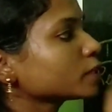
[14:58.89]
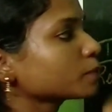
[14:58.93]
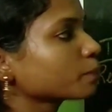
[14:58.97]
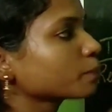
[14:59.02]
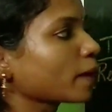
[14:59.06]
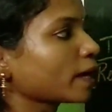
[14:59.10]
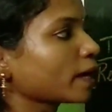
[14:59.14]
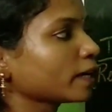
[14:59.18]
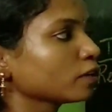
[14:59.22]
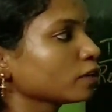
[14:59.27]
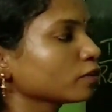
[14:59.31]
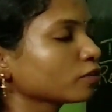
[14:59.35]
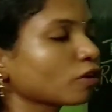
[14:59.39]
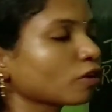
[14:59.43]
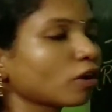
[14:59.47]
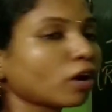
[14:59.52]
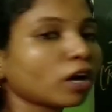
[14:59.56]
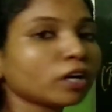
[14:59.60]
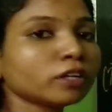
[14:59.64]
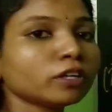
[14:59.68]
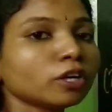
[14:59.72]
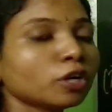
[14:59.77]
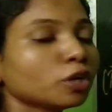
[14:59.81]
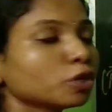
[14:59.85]
spinal
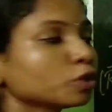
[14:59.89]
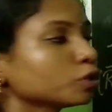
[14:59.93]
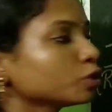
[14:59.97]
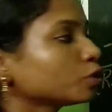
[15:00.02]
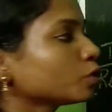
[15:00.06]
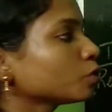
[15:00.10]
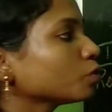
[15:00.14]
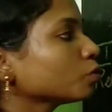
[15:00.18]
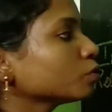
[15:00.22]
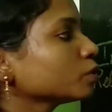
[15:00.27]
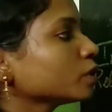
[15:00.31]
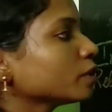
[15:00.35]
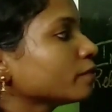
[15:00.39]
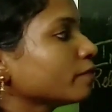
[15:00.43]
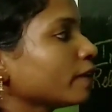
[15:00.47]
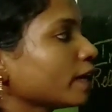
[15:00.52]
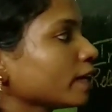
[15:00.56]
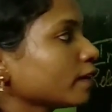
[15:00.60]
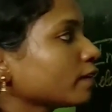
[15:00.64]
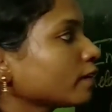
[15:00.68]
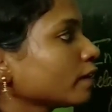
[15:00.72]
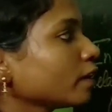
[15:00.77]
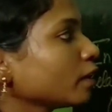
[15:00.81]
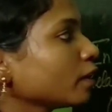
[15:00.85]
cord through the
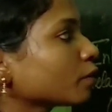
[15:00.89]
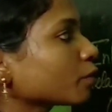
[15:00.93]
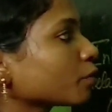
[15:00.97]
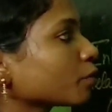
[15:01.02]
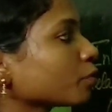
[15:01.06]
ventral